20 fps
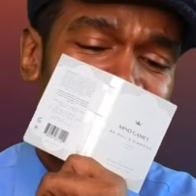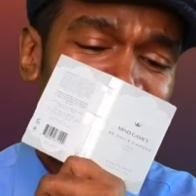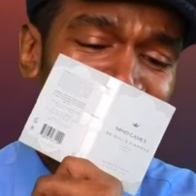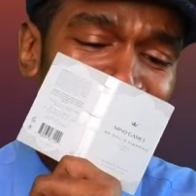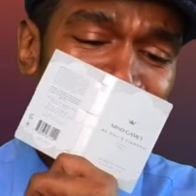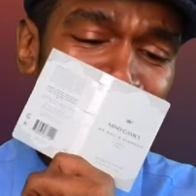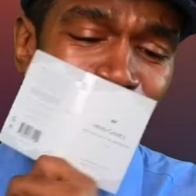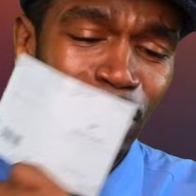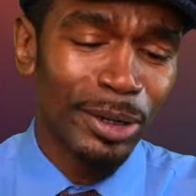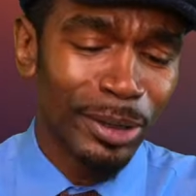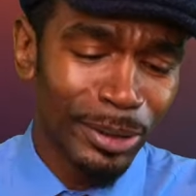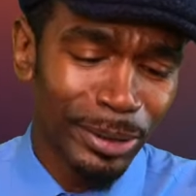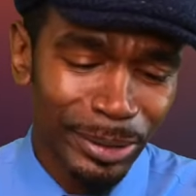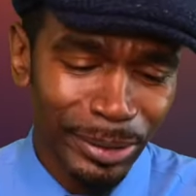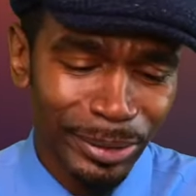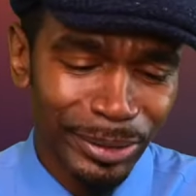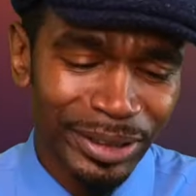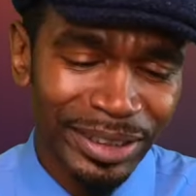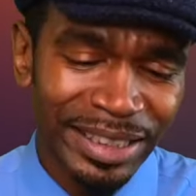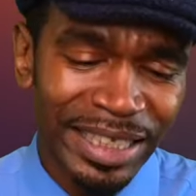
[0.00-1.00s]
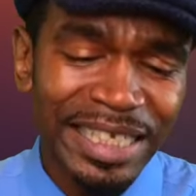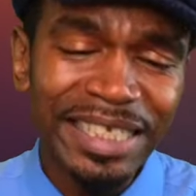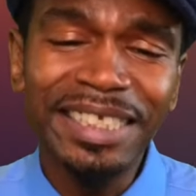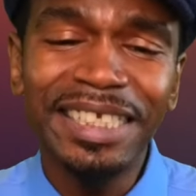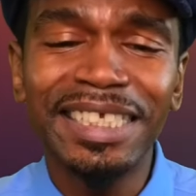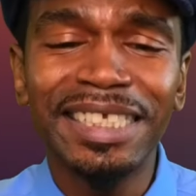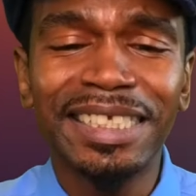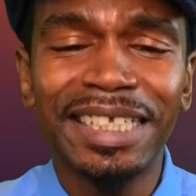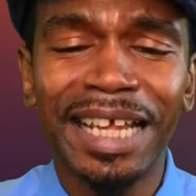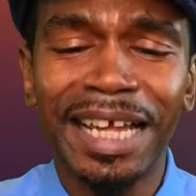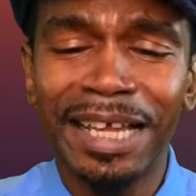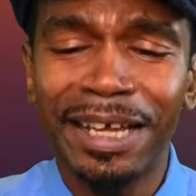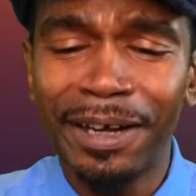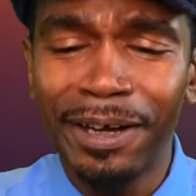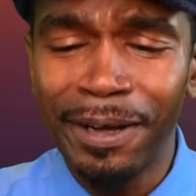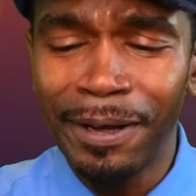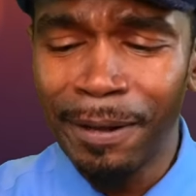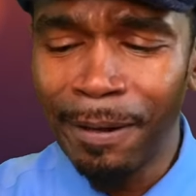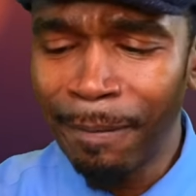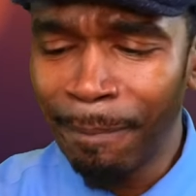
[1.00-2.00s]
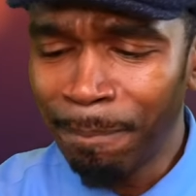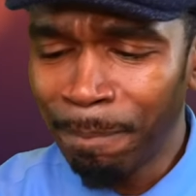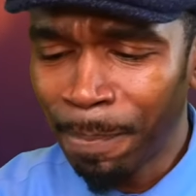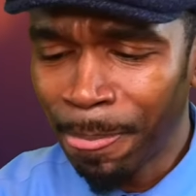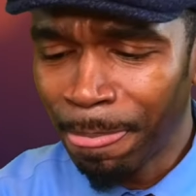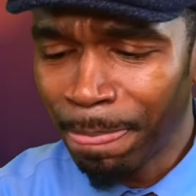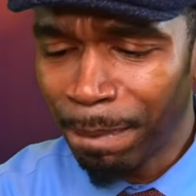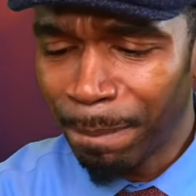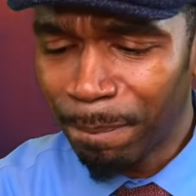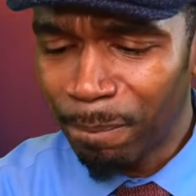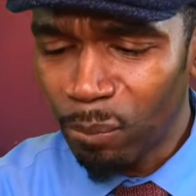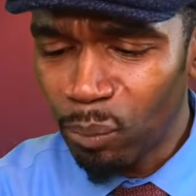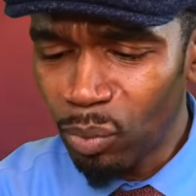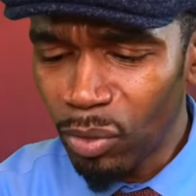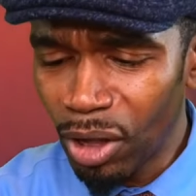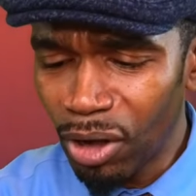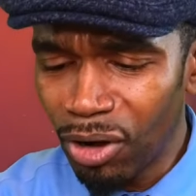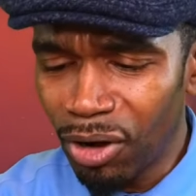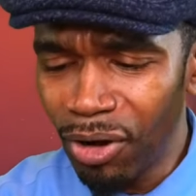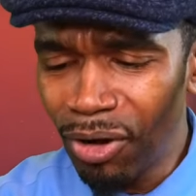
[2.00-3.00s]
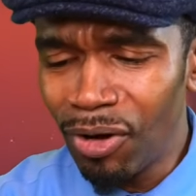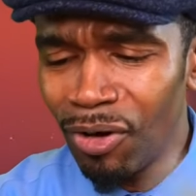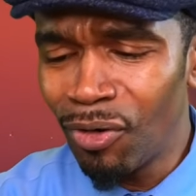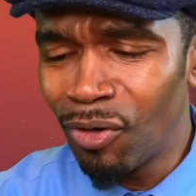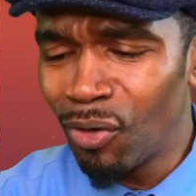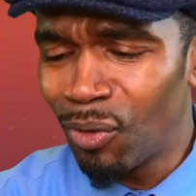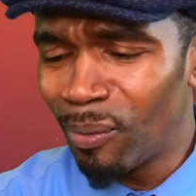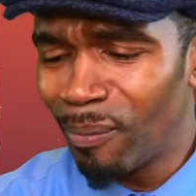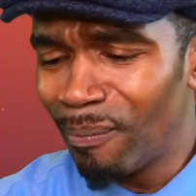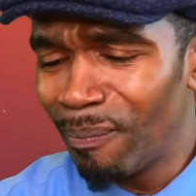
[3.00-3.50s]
and girls. This is like a, oh